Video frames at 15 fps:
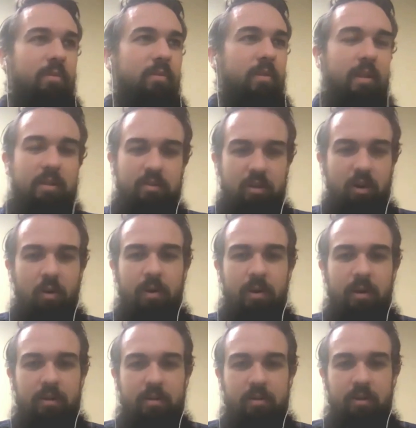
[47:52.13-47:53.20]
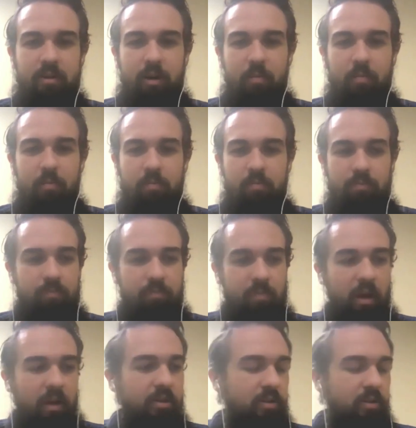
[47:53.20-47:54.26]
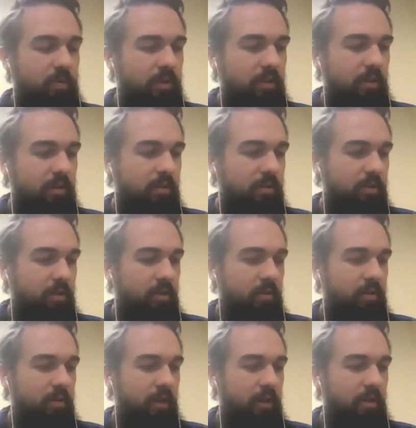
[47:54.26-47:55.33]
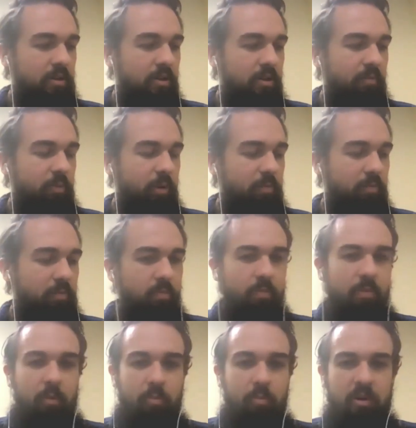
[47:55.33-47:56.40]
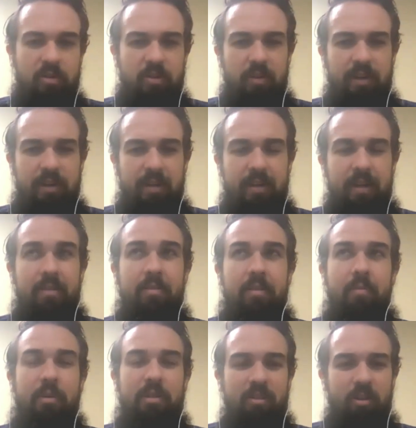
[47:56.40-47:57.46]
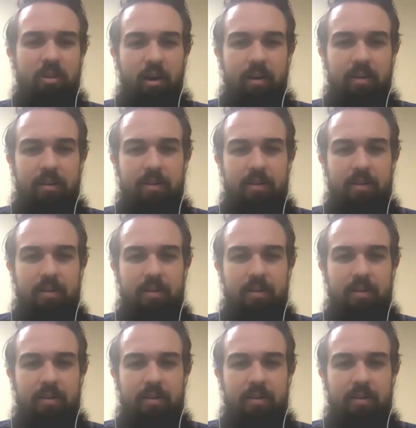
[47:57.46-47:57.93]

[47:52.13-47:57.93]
things going you know not just with the initiative but you know personally and that that means a lot